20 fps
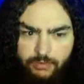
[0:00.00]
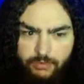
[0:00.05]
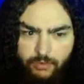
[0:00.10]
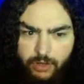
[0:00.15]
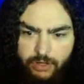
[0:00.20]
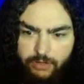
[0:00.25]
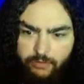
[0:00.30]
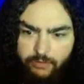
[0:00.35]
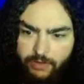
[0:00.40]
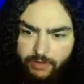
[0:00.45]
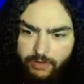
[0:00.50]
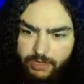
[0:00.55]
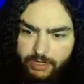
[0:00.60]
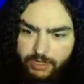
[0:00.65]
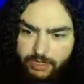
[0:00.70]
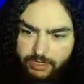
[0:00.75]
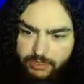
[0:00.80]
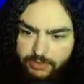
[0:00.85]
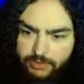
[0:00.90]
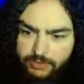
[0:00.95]
Water
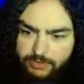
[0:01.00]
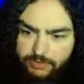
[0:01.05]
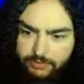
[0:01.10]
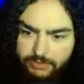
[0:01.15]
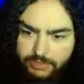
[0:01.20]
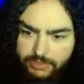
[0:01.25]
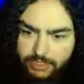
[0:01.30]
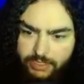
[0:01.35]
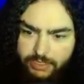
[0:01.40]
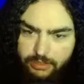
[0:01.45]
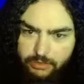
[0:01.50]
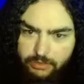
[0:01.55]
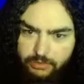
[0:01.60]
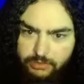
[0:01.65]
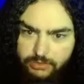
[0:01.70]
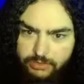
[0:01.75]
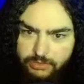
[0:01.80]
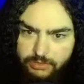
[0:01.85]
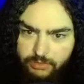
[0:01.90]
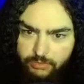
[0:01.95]
fighting, so Psychic
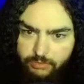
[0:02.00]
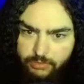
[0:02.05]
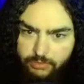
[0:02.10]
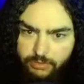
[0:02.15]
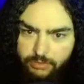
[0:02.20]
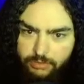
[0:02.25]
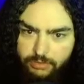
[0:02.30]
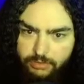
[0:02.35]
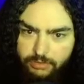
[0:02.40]
should still work.